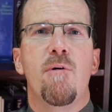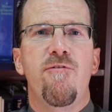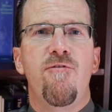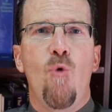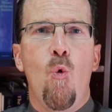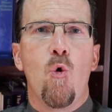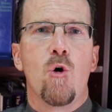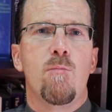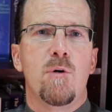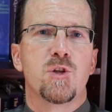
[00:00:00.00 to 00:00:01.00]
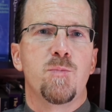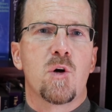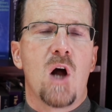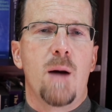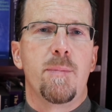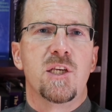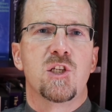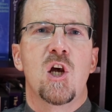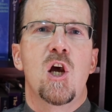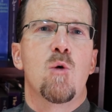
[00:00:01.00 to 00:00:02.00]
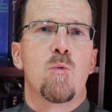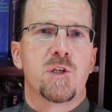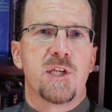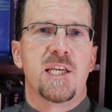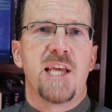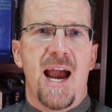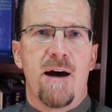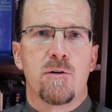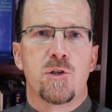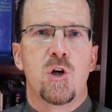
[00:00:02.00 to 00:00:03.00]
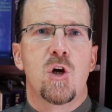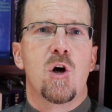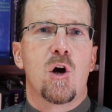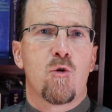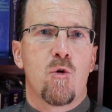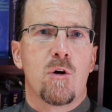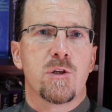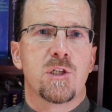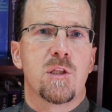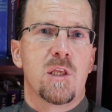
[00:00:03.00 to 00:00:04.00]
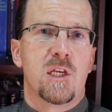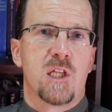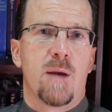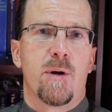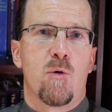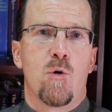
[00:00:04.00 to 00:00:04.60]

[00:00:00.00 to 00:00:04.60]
before multiple copies were sent out across the Islamic